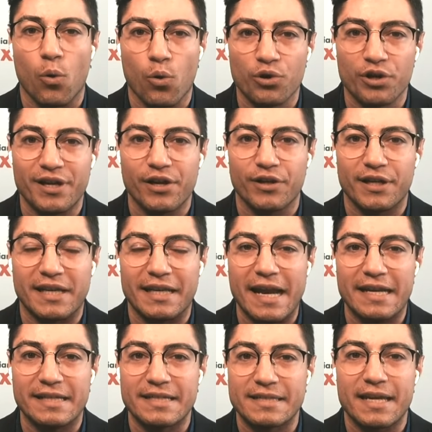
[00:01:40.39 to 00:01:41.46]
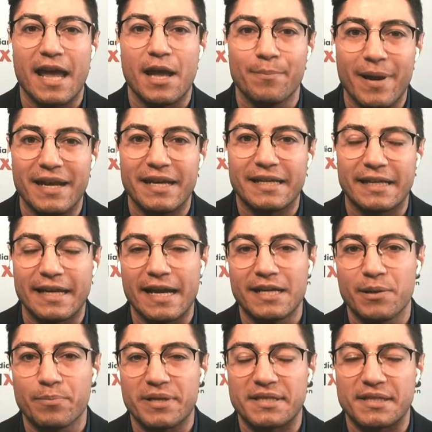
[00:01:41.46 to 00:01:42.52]
ordinary Canadians and many
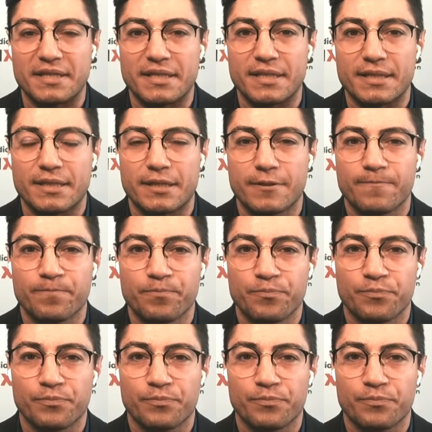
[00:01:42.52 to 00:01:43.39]
Canadian businesses.